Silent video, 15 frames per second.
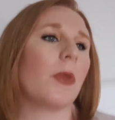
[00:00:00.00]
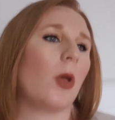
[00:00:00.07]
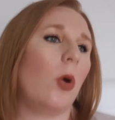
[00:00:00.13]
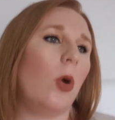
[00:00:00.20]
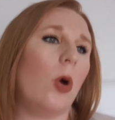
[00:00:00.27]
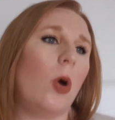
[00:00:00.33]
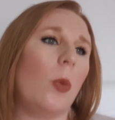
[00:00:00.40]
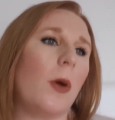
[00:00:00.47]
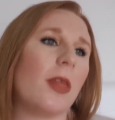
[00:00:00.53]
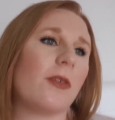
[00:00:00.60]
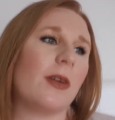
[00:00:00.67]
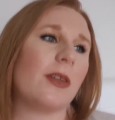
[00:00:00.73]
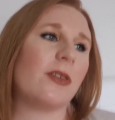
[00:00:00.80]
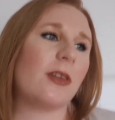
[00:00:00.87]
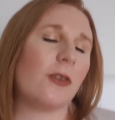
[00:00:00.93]
Or whether
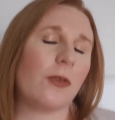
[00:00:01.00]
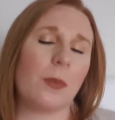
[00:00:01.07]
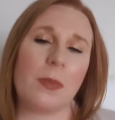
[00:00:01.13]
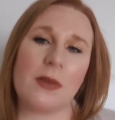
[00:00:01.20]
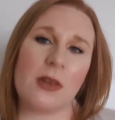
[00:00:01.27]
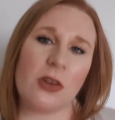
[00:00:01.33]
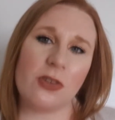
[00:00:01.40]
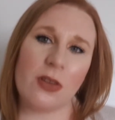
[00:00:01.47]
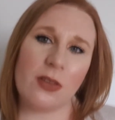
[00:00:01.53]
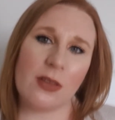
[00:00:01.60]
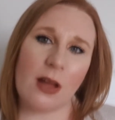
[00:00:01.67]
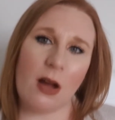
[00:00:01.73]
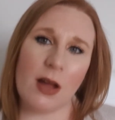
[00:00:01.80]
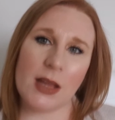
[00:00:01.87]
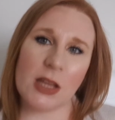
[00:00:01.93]
it's different positions
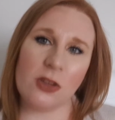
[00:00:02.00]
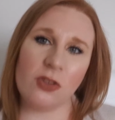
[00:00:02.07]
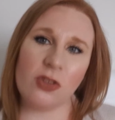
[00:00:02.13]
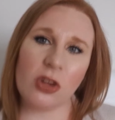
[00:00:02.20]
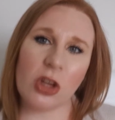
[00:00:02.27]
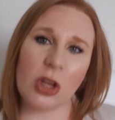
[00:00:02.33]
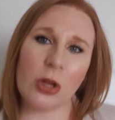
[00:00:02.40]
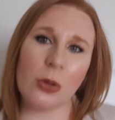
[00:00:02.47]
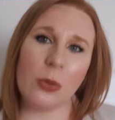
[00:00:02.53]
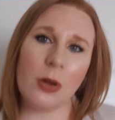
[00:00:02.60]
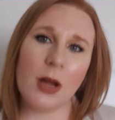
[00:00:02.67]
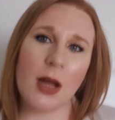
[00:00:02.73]
that I can do,